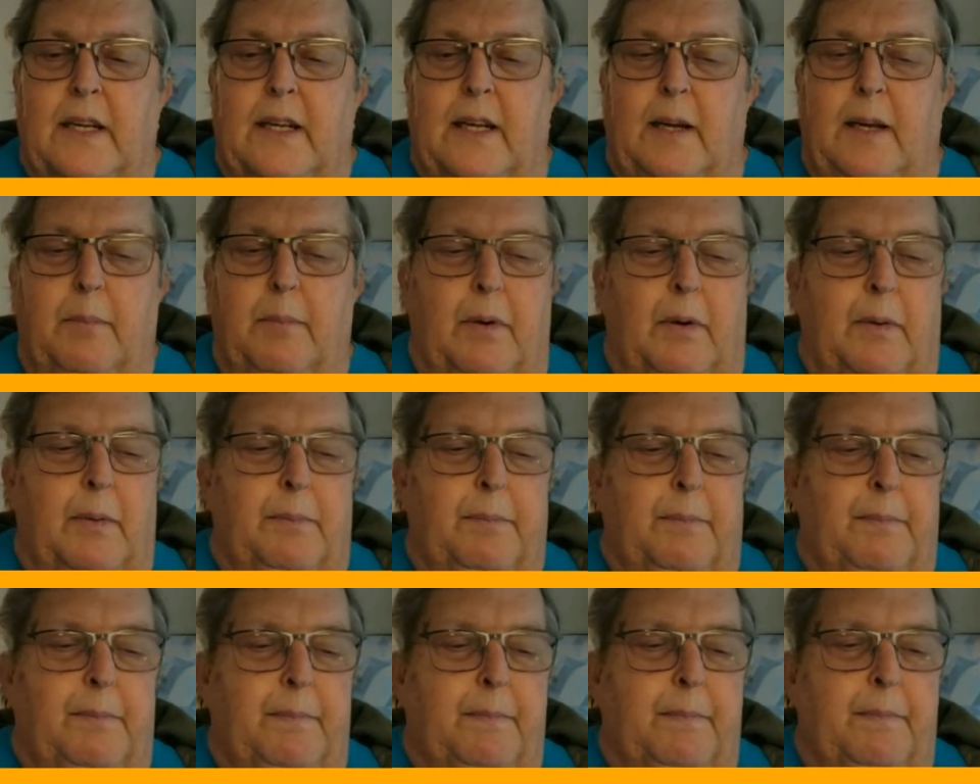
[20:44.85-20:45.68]

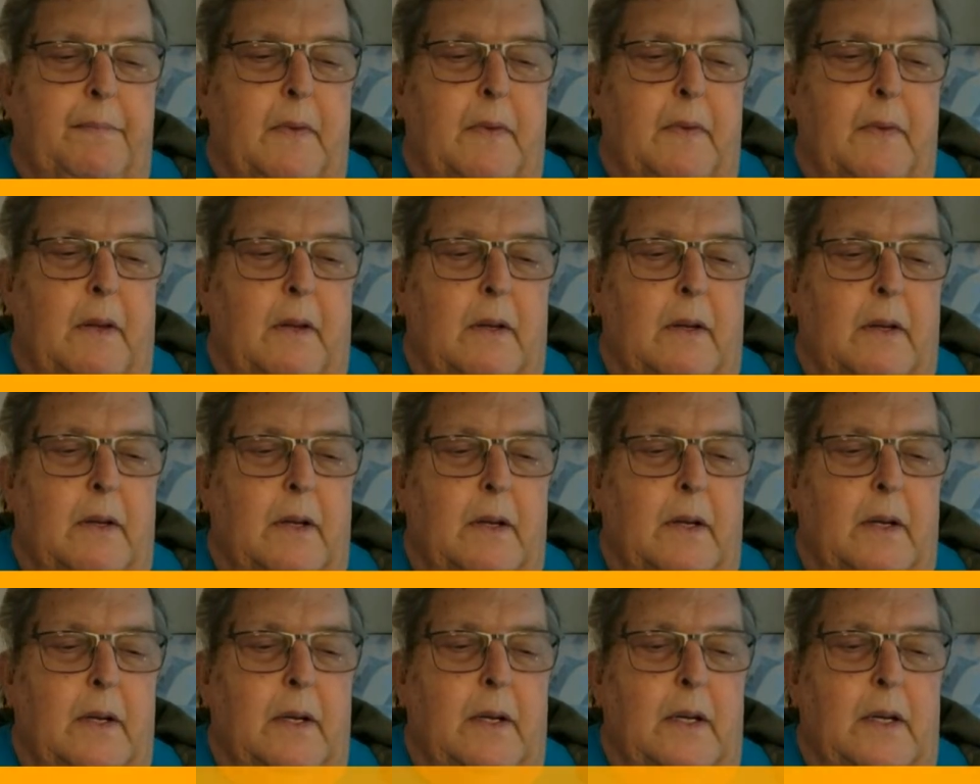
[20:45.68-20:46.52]
Ibram
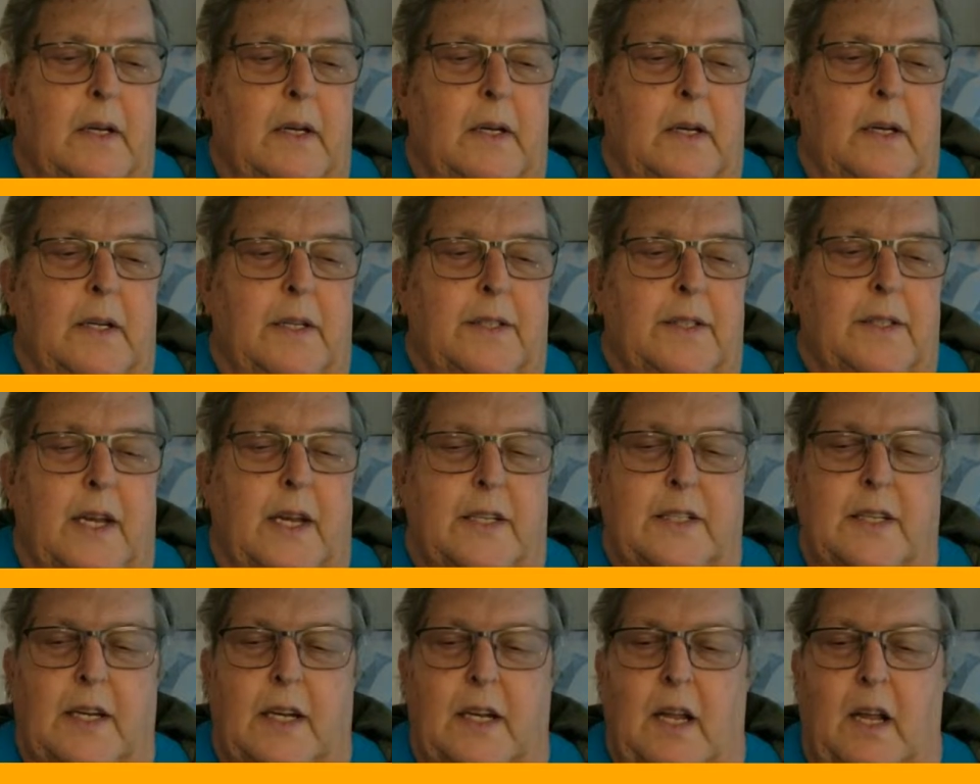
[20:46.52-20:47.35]

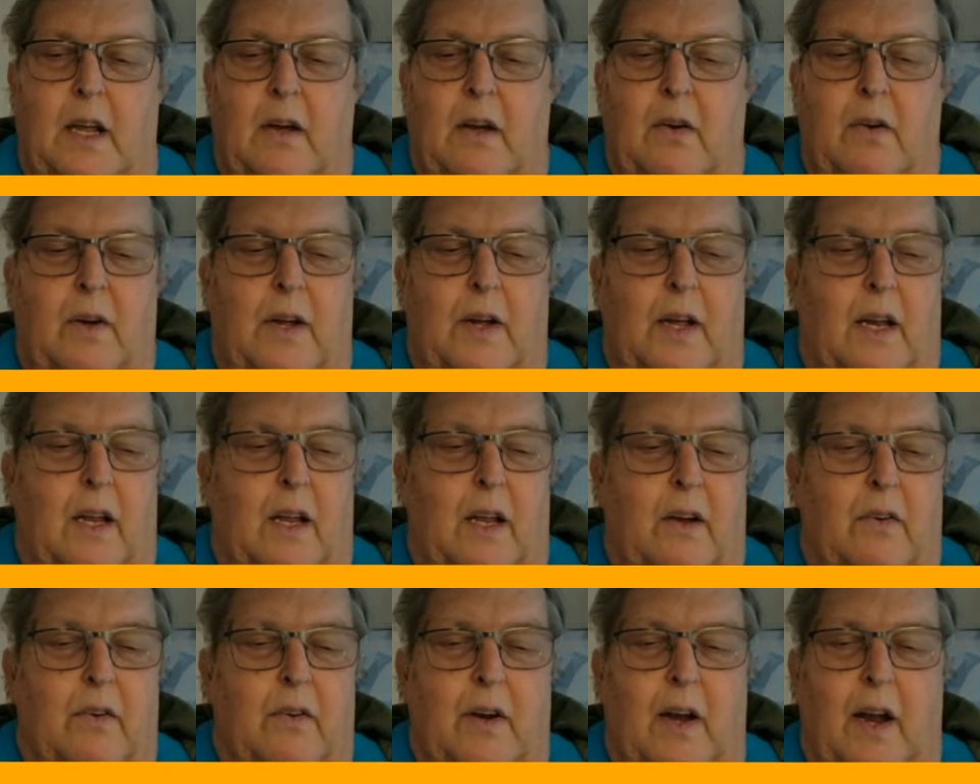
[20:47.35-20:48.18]
says, hello, how
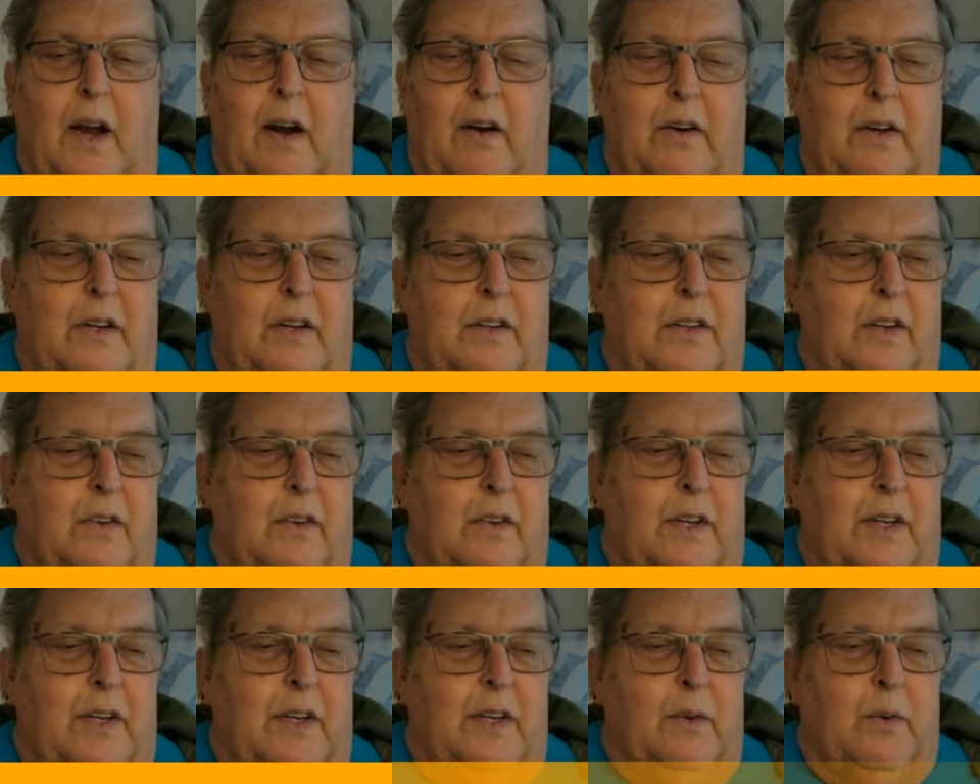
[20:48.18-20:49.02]
are you
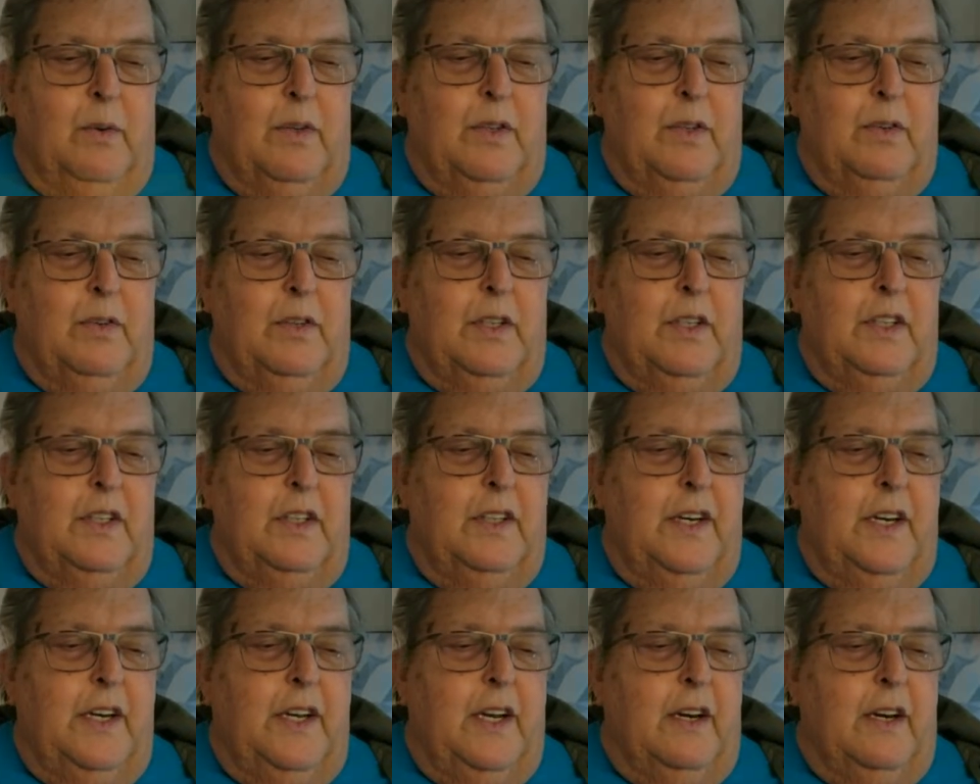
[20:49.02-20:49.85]
doing? We're doing
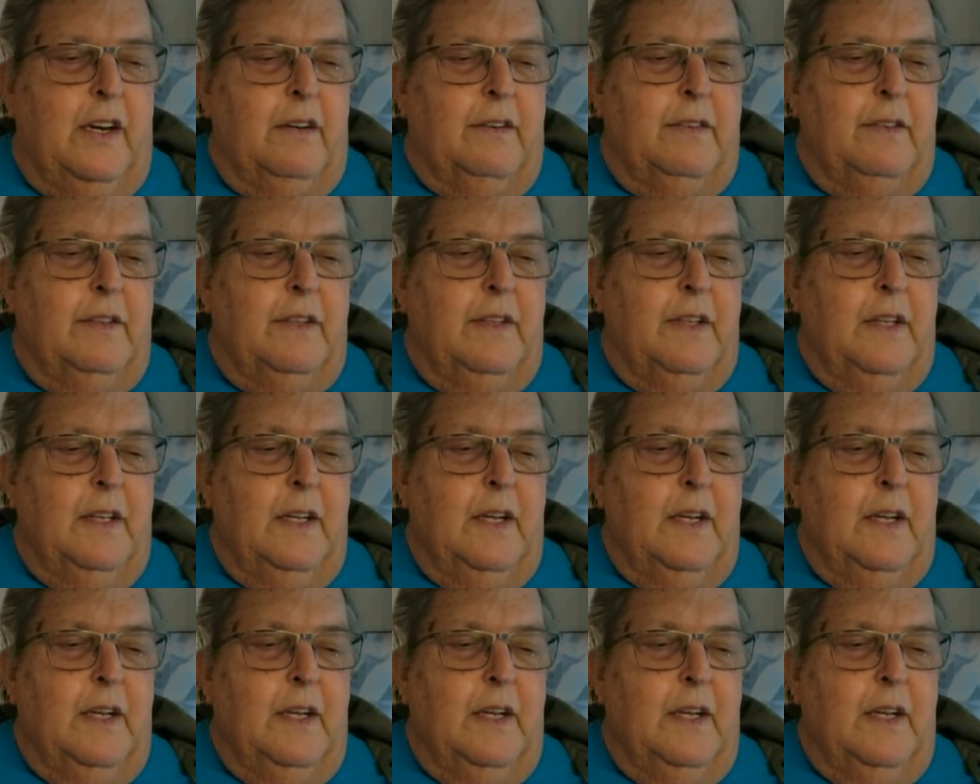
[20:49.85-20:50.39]
good here.